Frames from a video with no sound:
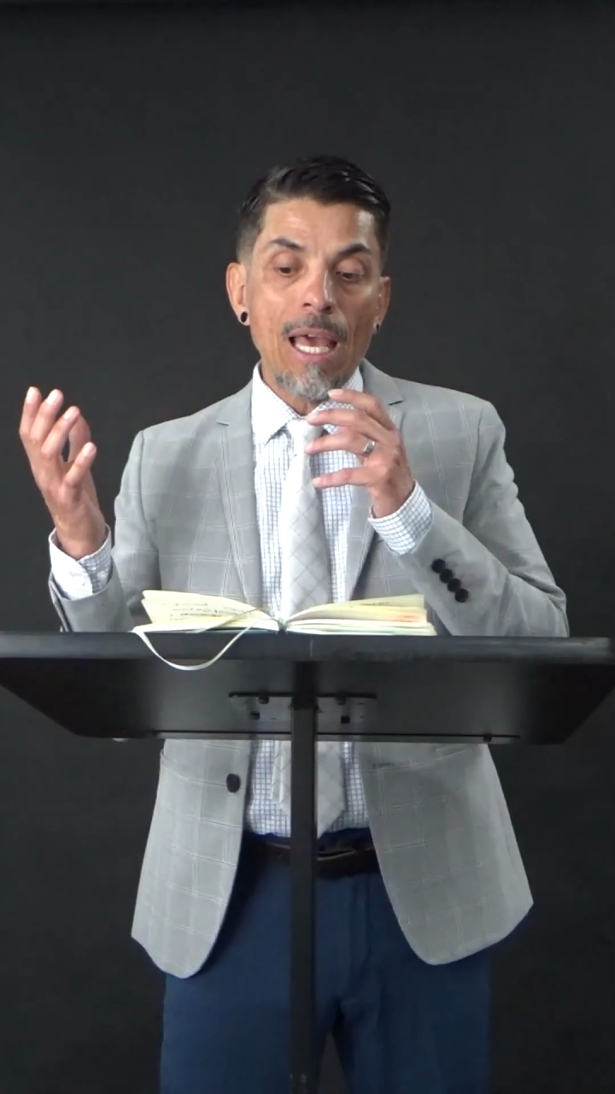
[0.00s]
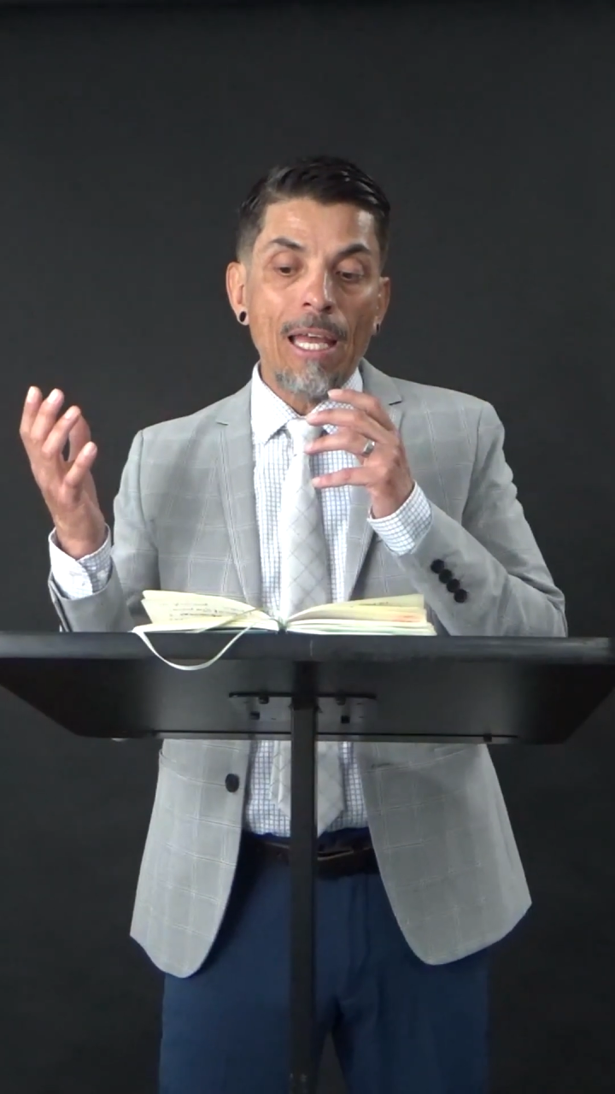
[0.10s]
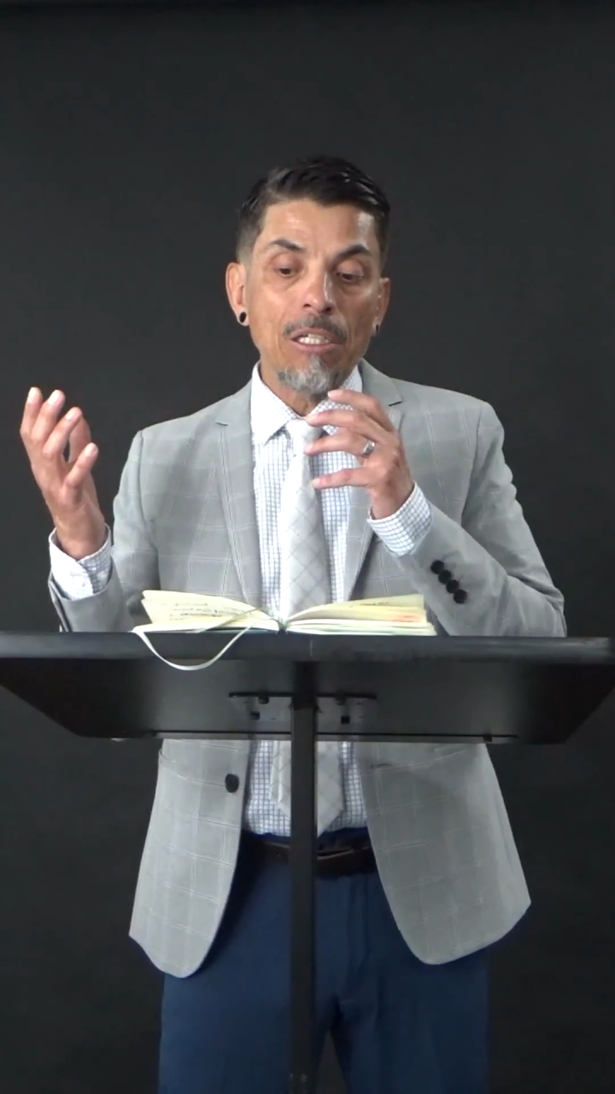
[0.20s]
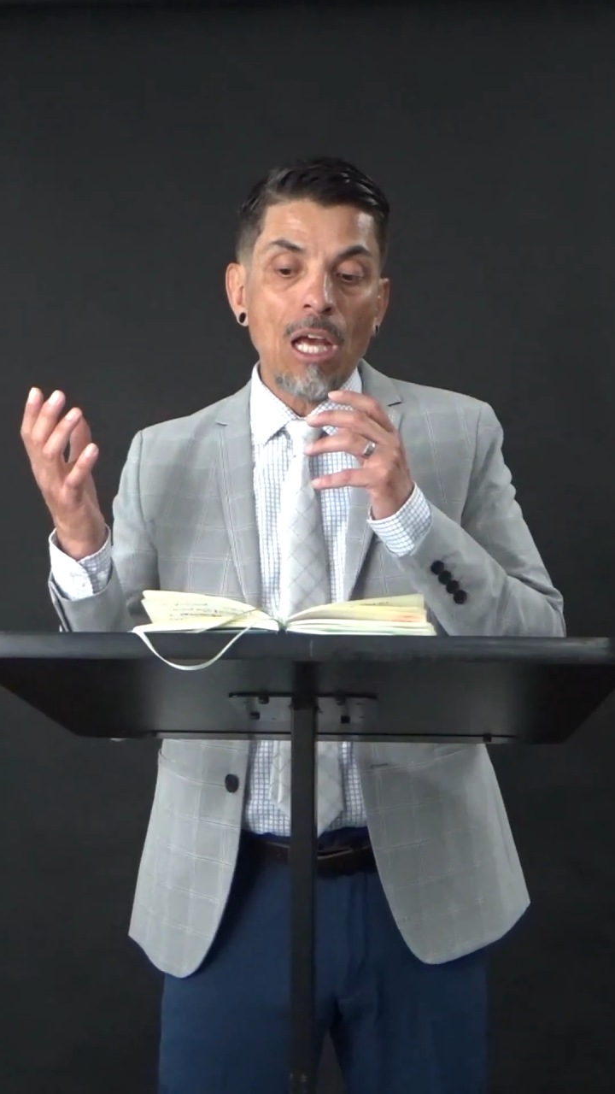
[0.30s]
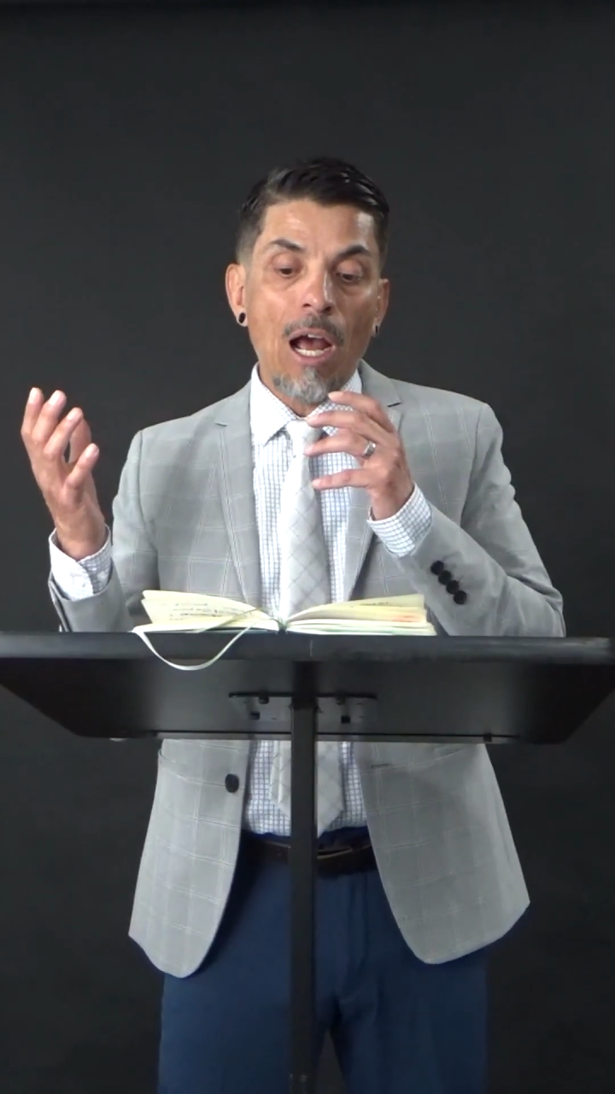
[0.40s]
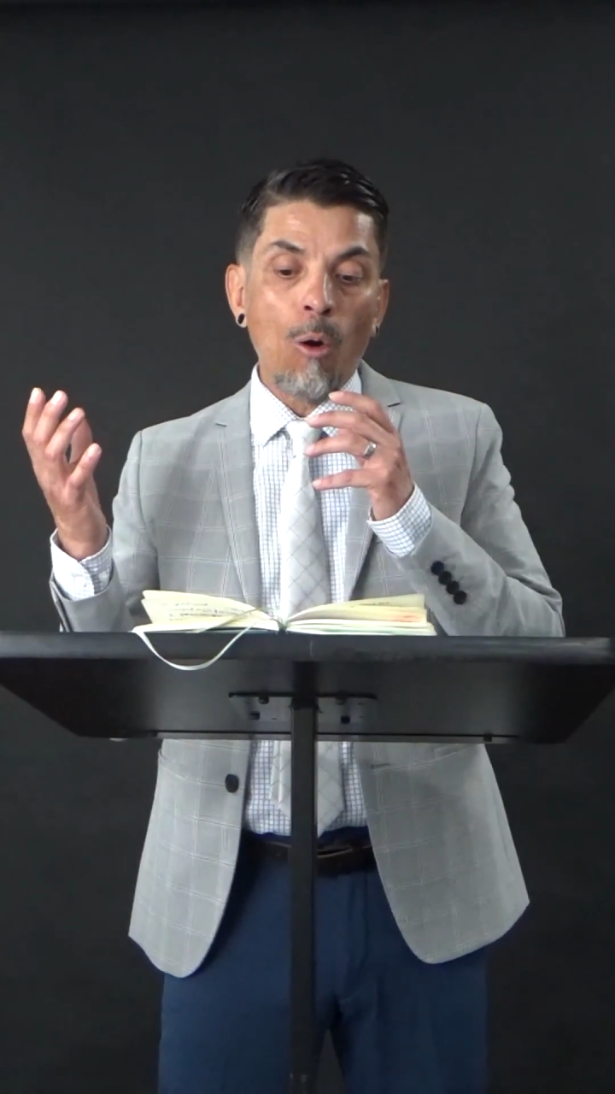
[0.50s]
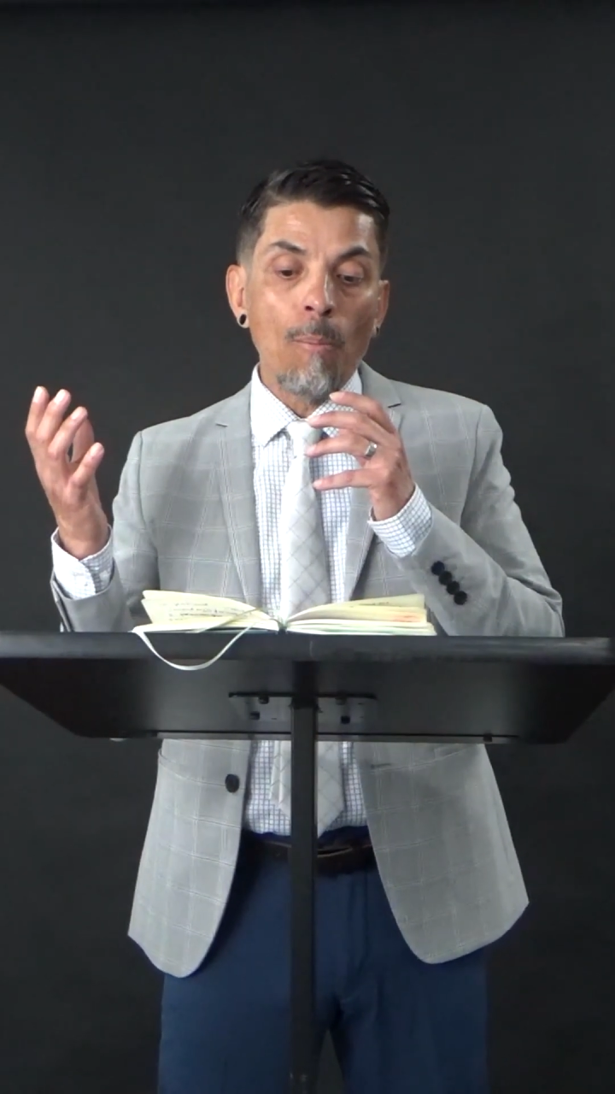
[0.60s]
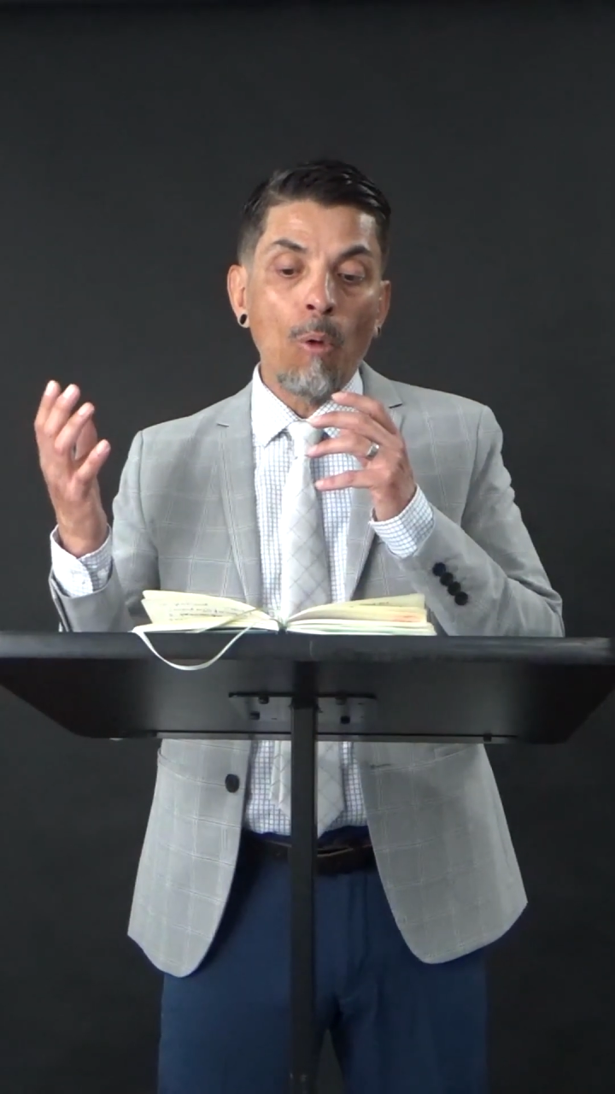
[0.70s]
and our